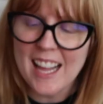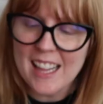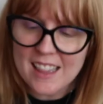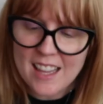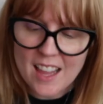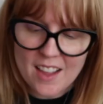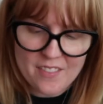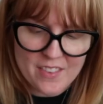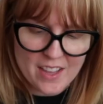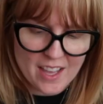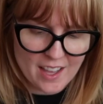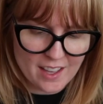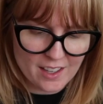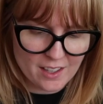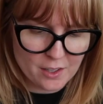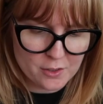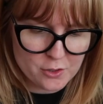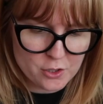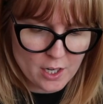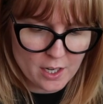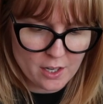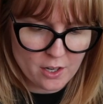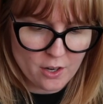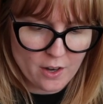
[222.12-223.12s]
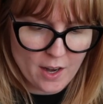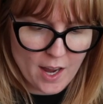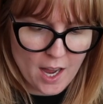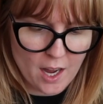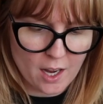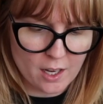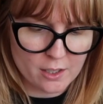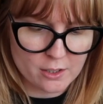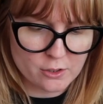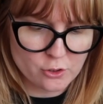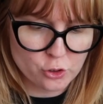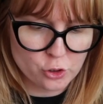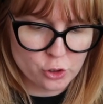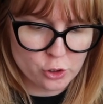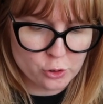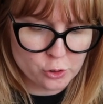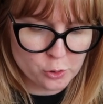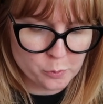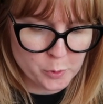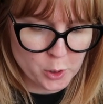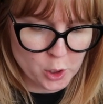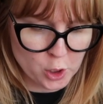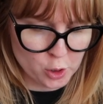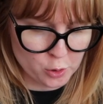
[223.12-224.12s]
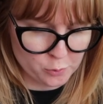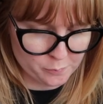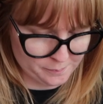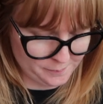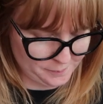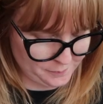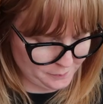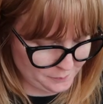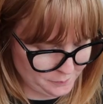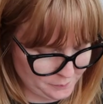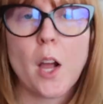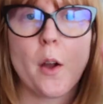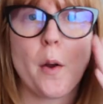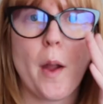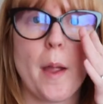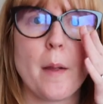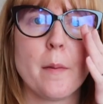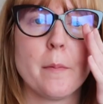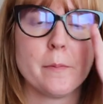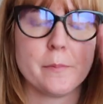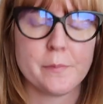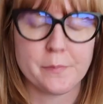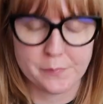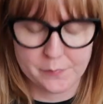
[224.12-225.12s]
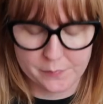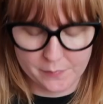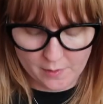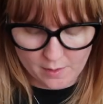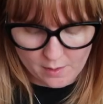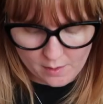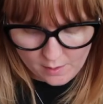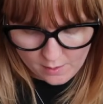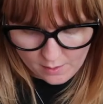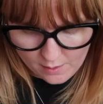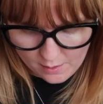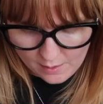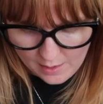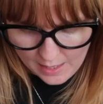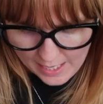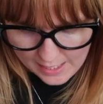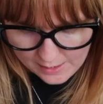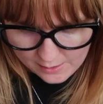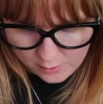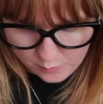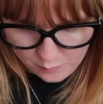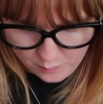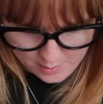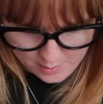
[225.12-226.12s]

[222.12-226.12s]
I love it. Go check her out. Jushmoo. Okay, last